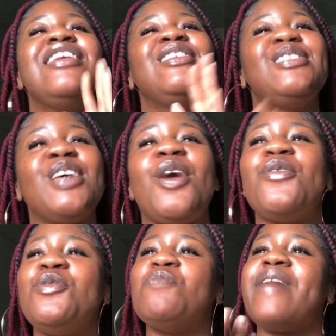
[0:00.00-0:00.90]
So
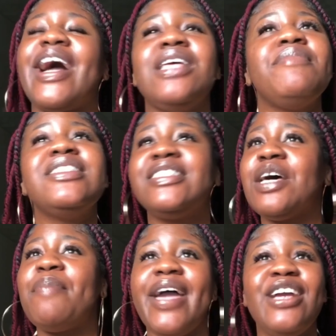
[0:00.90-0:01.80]
you mind the business
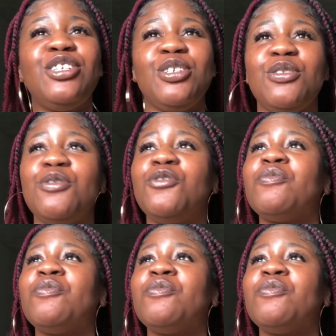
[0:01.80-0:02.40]
that pays you,